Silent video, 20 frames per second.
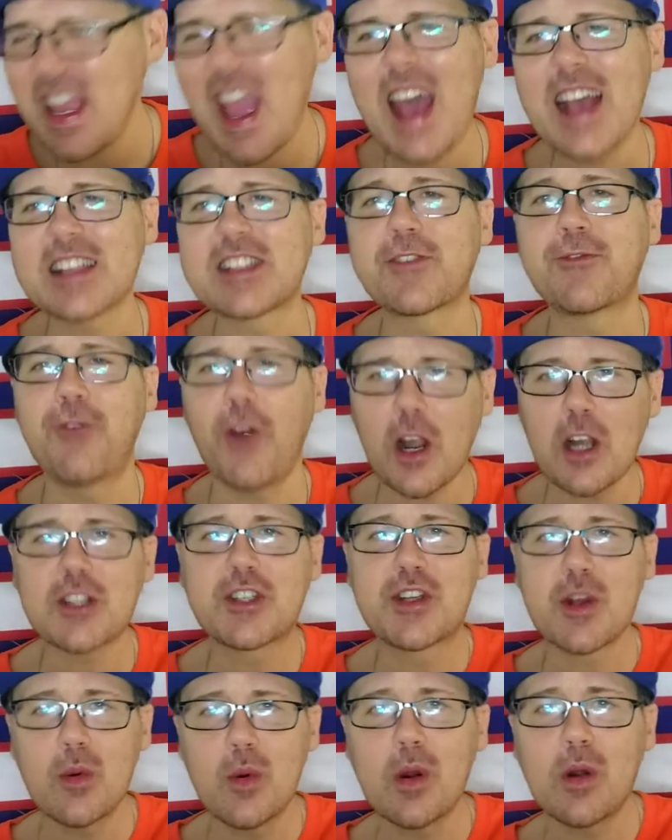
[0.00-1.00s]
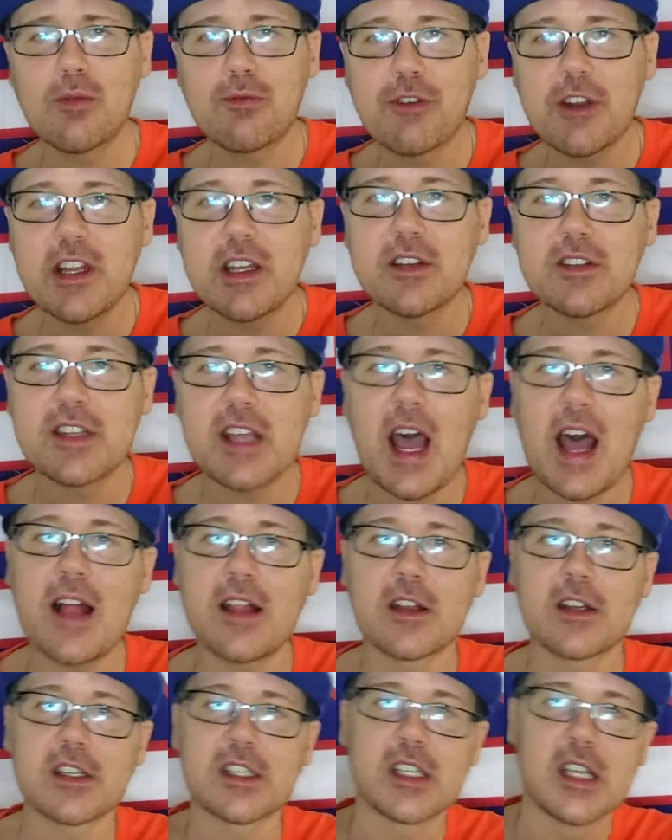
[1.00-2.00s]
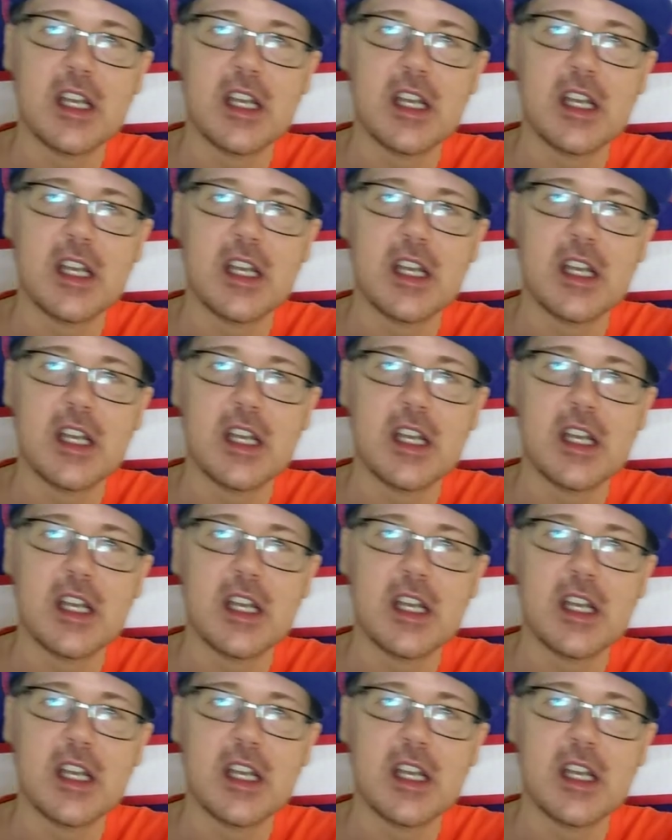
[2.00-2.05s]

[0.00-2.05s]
Yes, virtual real dollars.